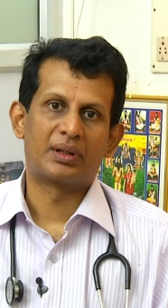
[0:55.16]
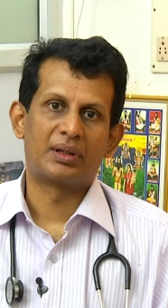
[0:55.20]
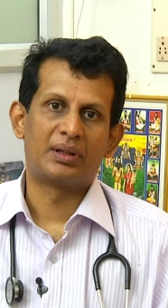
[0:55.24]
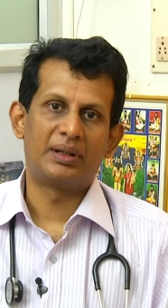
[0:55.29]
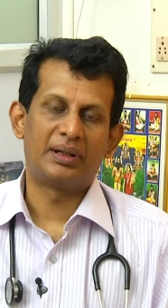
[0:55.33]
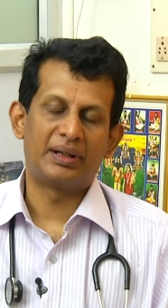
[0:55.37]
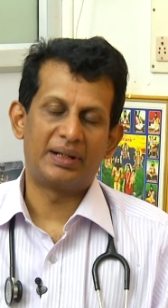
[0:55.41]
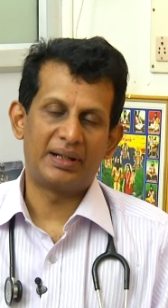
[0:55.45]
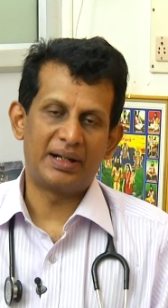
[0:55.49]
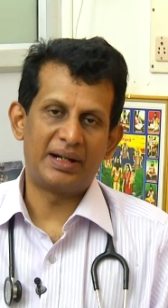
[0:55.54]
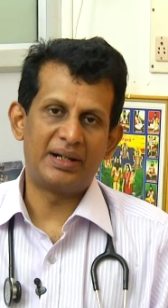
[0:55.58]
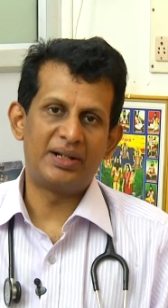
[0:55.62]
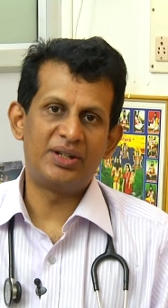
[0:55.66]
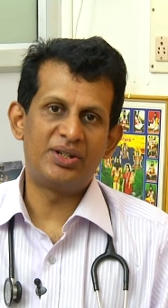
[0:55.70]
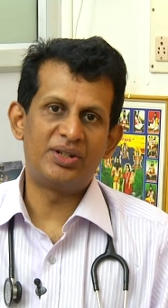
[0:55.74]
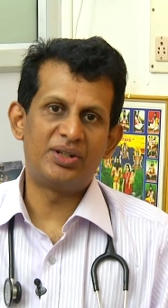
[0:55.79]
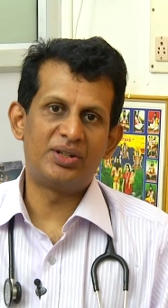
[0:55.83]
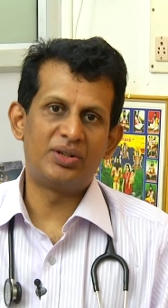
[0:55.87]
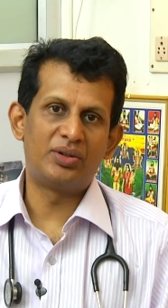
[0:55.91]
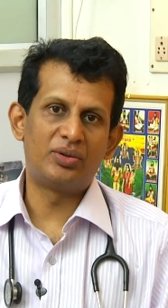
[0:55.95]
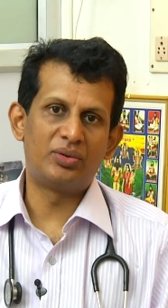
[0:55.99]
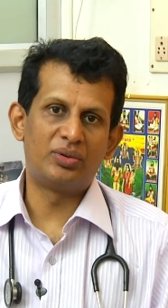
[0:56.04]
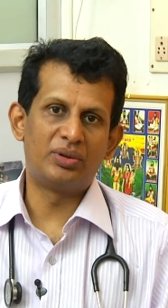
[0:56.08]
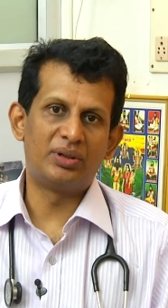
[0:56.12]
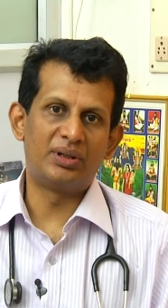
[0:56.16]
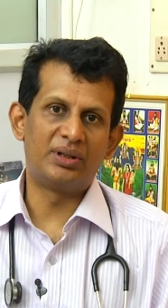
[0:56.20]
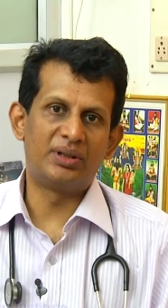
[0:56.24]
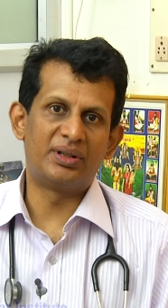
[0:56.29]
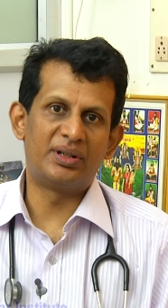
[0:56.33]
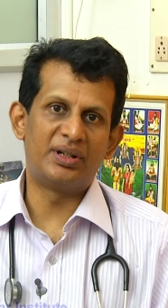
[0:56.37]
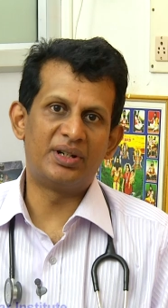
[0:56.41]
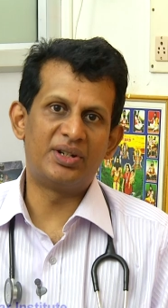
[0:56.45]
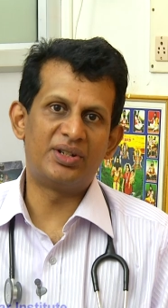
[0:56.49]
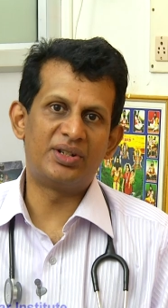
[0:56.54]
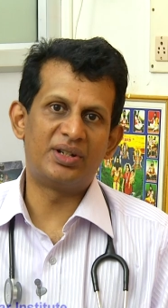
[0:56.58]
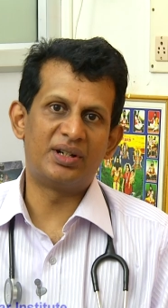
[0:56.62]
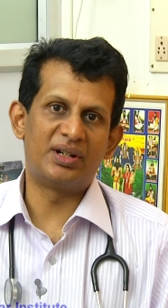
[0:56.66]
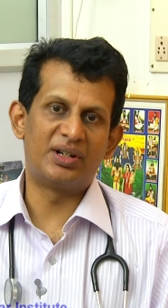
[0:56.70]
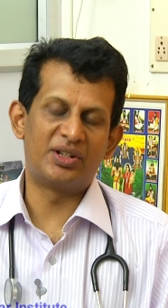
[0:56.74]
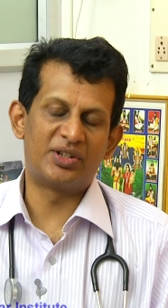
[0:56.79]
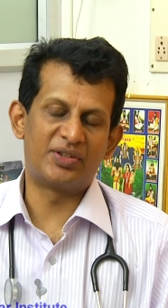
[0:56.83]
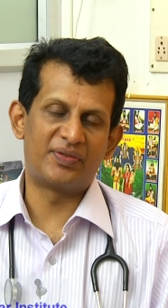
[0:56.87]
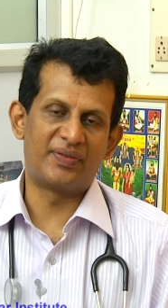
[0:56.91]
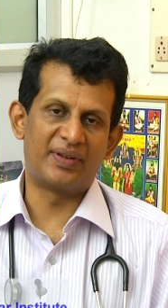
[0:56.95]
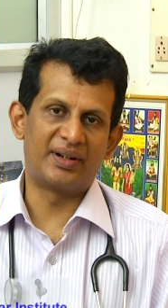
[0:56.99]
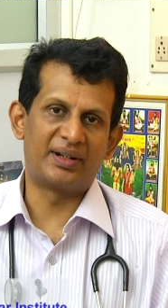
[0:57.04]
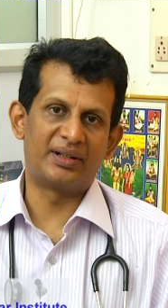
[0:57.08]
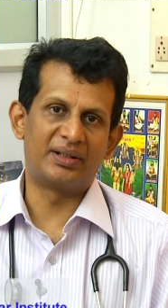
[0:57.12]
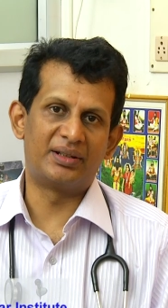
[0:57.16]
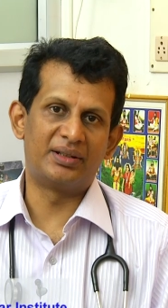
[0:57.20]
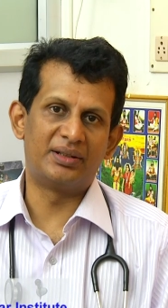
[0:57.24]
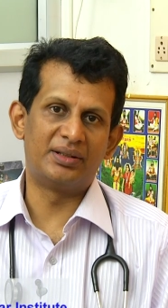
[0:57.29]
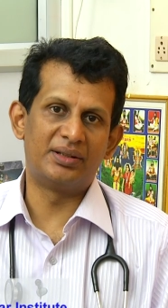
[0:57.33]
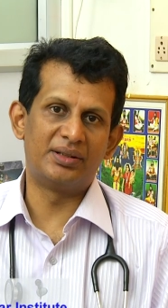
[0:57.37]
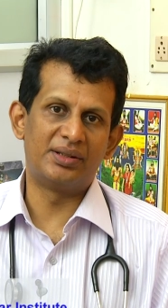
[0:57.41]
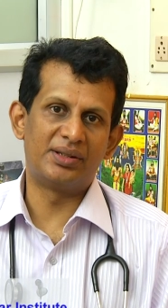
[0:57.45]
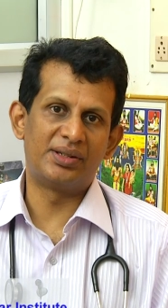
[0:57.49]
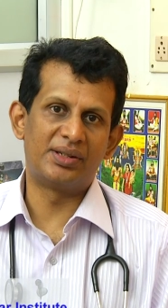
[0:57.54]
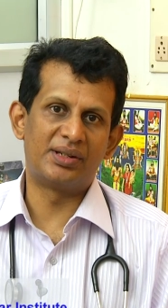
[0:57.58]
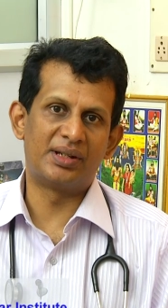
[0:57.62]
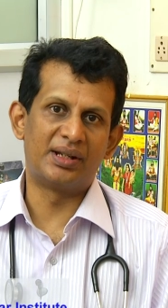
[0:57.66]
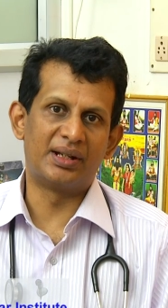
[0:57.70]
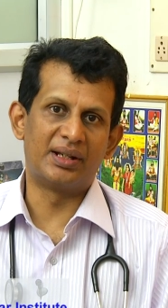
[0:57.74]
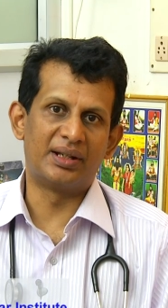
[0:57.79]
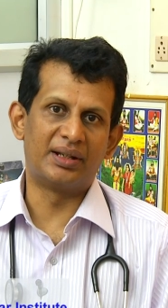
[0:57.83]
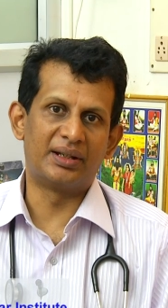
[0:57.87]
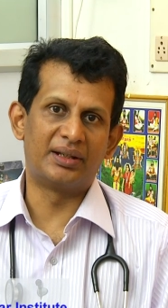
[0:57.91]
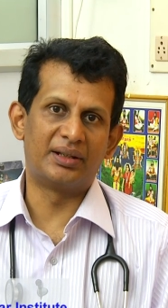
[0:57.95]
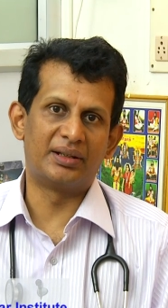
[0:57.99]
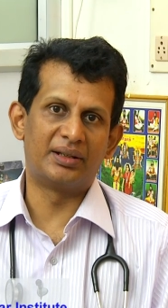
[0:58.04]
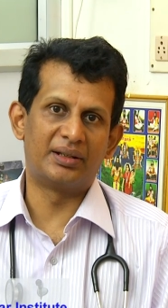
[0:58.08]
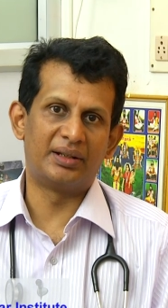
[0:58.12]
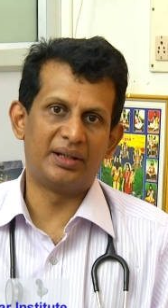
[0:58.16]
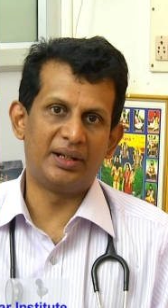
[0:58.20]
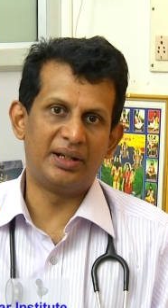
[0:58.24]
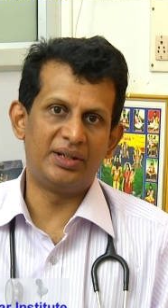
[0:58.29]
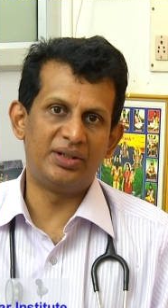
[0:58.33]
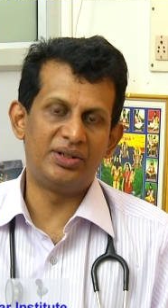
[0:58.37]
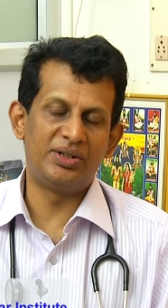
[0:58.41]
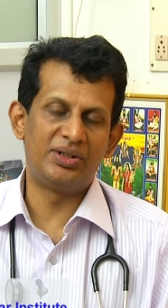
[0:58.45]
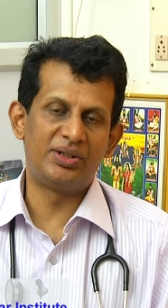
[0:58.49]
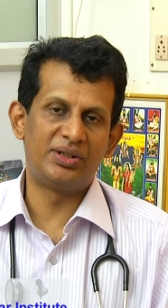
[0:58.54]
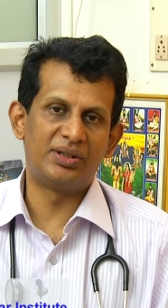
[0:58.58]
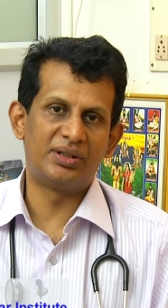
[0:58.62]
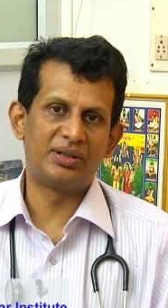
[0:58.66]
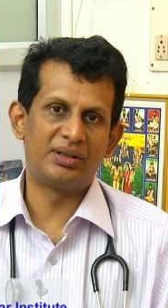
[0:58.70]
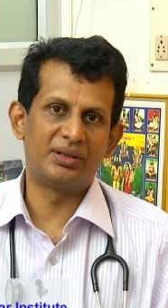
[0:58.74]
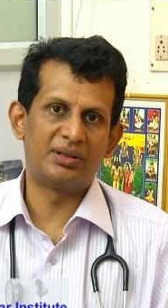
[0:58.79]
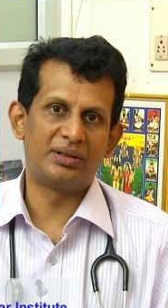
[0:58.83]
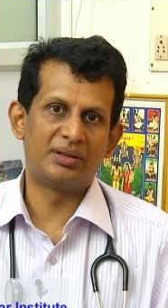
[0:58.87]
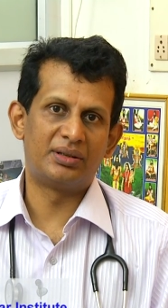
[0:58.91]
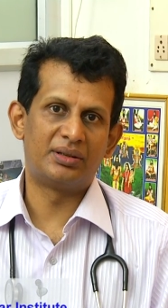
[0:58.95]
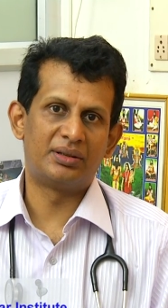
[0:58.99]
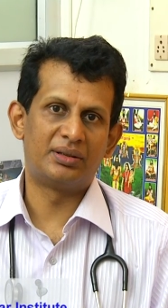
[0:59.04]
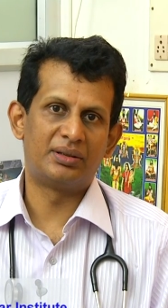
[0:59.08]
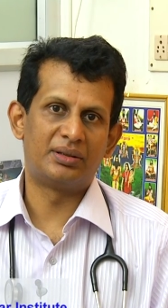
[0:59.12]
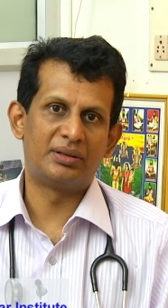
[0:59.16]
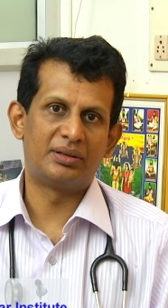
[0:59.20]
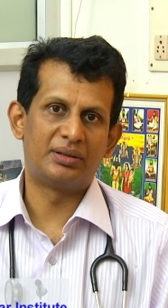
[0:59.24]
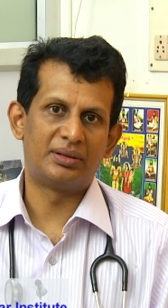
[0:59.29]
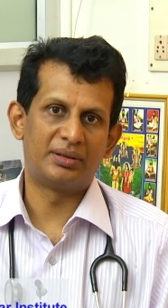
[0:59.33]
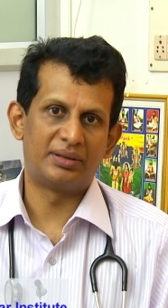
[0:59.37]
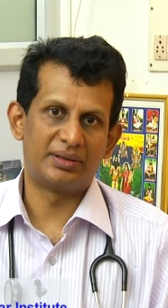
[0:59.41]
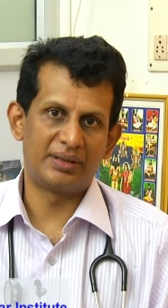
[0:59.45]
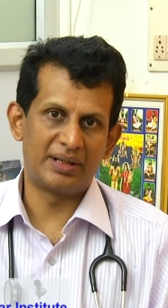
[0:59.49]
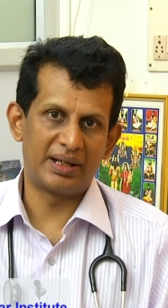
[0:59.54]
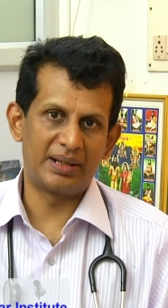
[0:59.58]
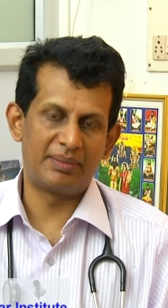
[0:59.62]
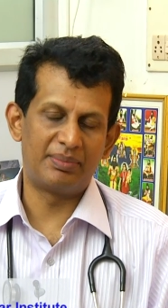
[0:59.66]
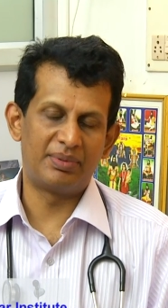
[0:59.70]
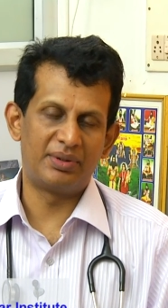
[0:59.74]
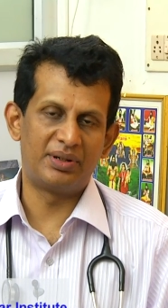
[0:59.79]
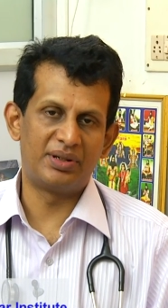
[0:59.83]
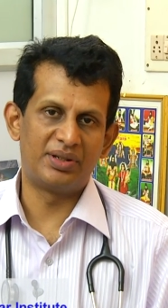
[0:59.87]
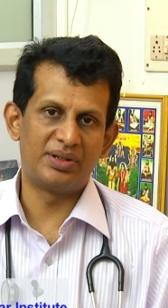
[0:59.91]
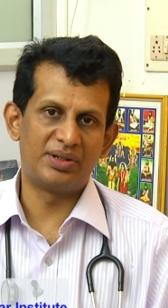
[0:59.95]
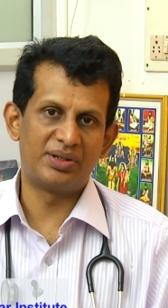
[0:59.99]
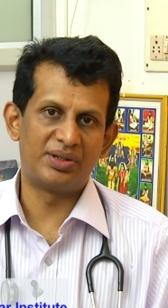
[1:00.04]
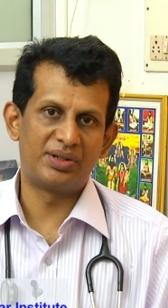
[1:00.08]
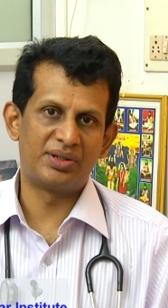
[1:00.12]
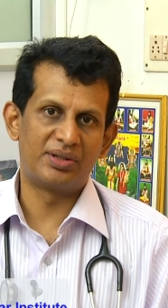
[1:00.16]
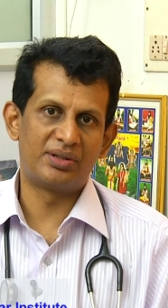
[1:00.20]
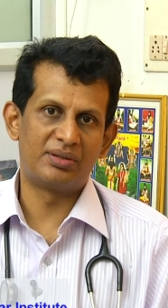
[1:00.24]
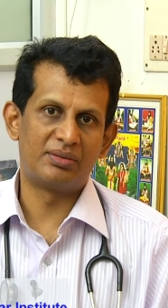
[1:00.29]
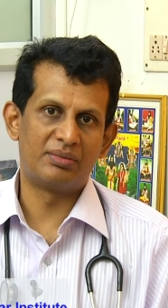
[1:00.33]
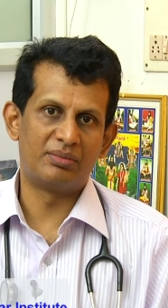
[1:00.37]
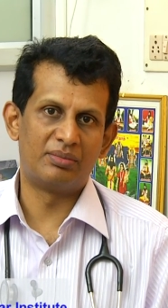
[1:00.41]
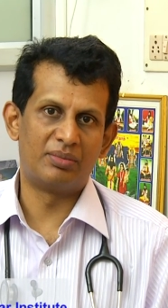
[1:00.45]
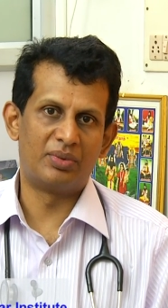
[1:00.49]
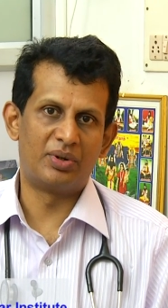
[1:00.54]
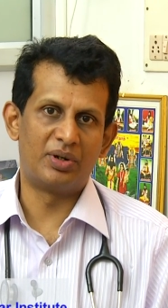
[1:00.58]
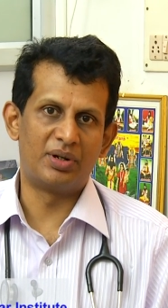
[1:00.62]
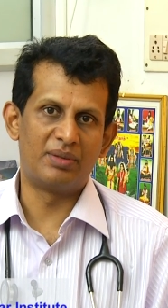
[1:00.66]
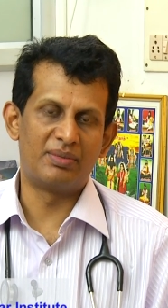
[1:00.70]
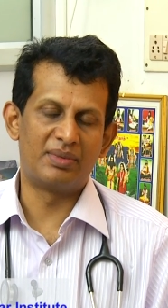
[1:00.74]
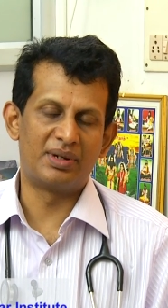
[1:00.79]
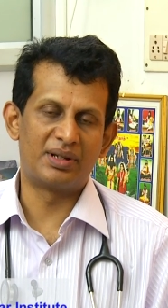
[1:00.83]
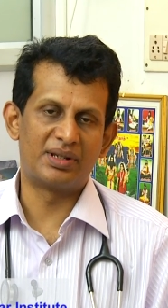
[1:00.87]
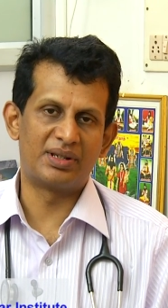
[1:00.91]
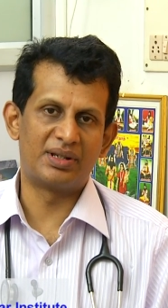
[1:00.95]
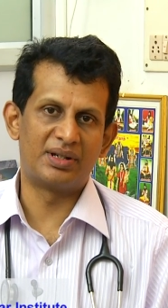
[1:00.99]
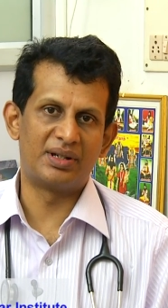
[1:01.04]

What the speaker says: Like, in addition to the traditional risk factors like age, diabetes, body mass